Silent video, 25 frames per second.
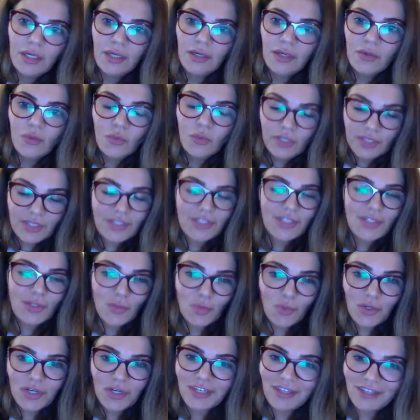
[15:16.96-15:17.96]
we're still
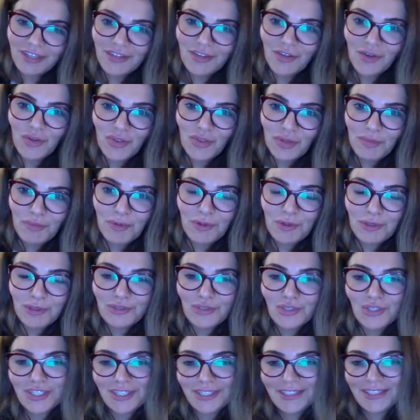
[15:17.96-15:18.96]
working on the
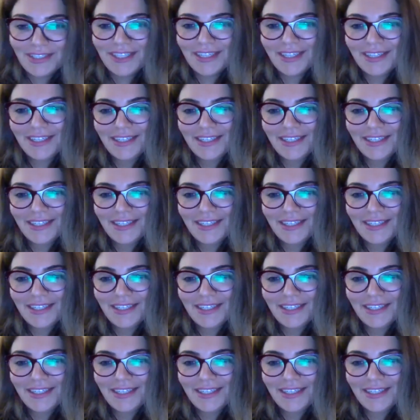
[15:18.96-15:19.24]
project